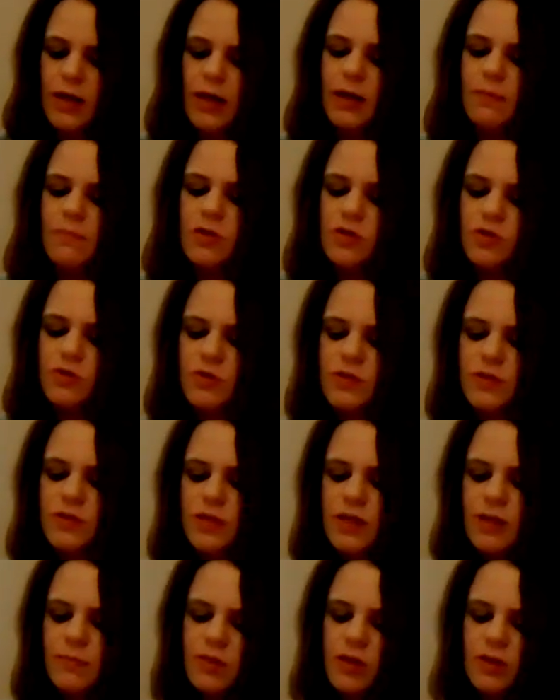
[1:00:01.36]
Okay, I'm gonna do the
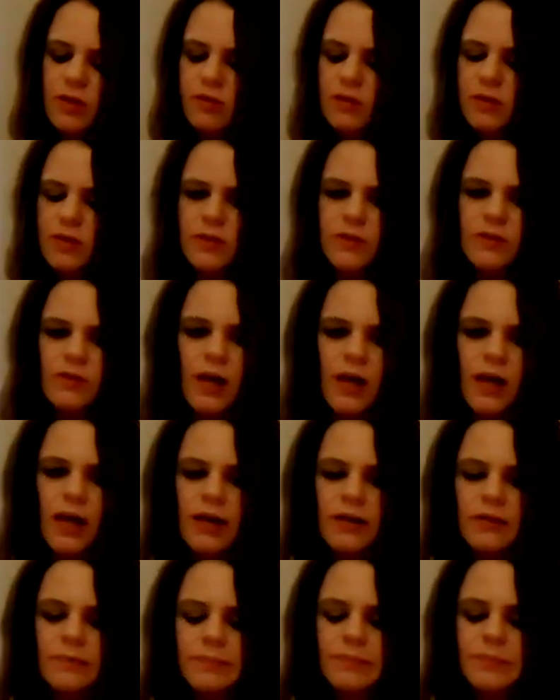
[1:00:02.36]
same thing on this
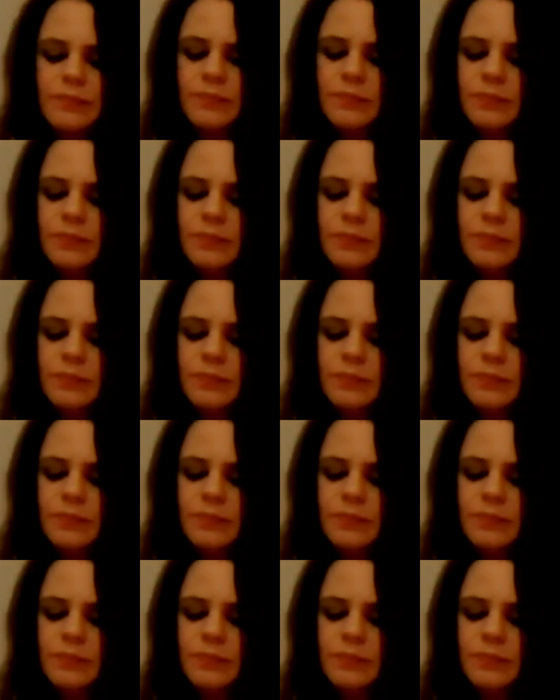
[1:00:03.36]
side.